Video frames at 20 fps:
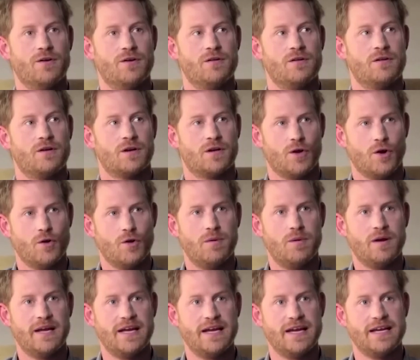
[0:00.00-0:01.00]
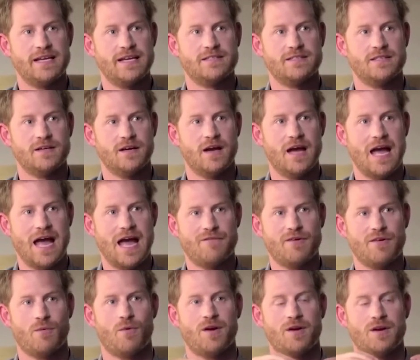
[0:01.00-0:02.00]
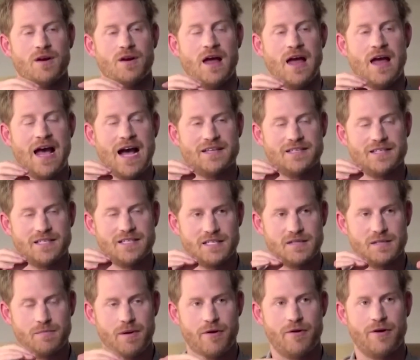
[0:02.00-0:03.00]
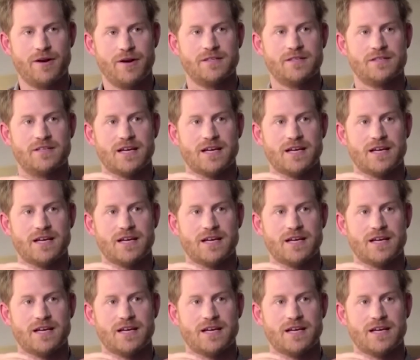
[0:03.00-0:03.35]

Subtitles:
started whispering behind closed doors. They couldn't figure out why